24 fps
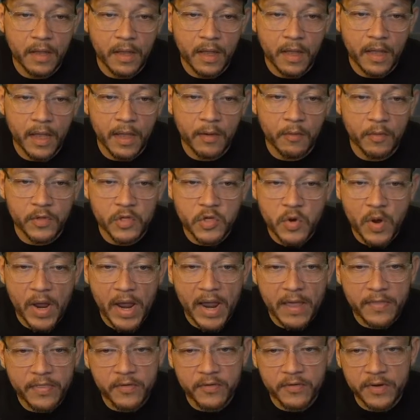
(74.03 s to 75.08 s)
And when you
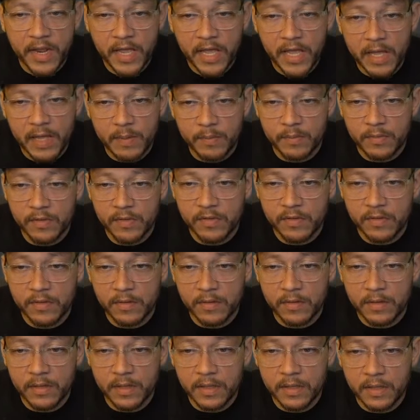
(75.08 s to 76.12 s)
add their names,
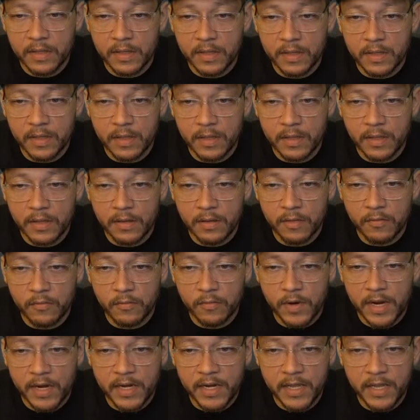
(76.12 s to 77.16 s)

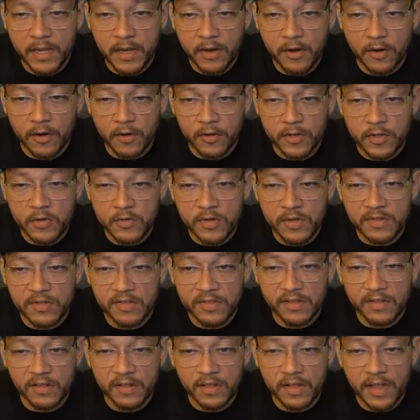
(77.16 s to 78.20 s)
right here, you can
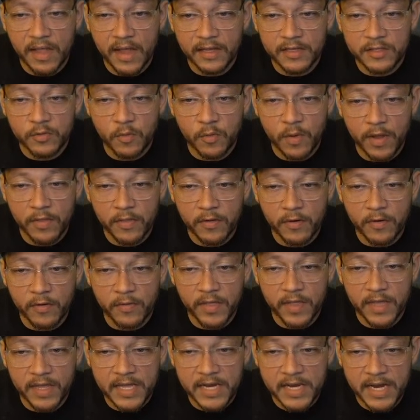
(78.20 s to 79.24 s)
select whether
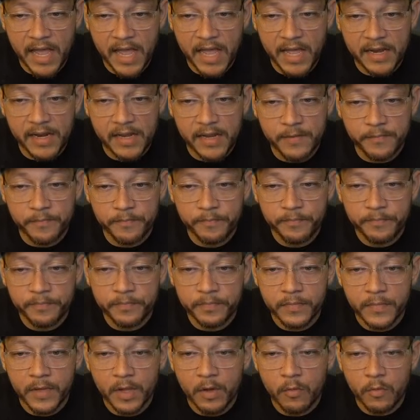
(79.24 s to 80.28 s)
they can edit,
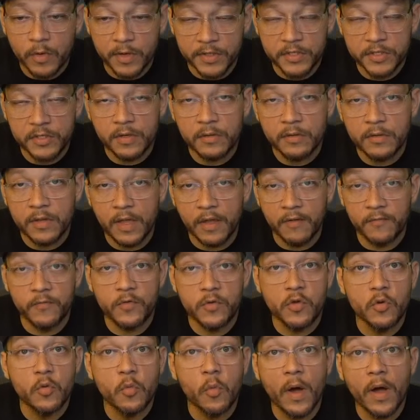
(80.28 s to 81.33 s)
which if
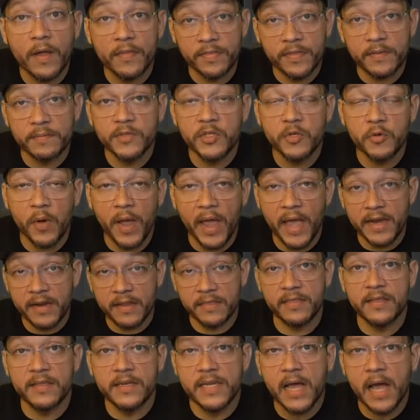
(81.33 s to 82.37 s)
you want them to
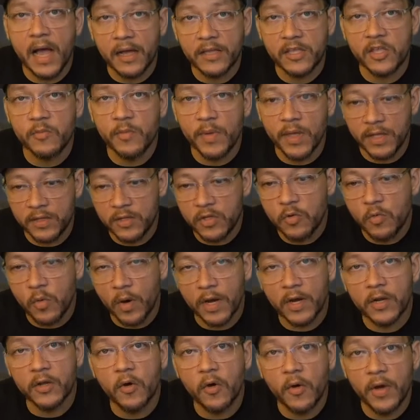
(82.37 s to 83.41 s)
edit the document, you
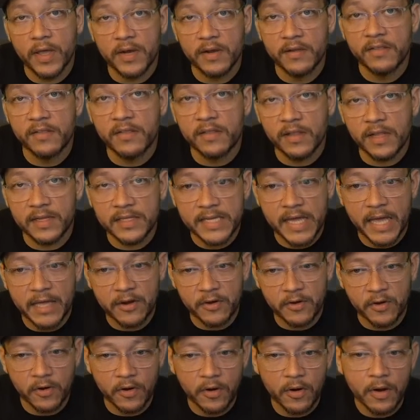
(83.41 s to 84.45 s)
want to go ahead and select
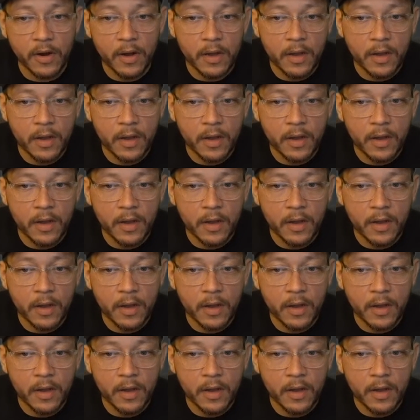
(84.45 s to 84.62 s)
editor.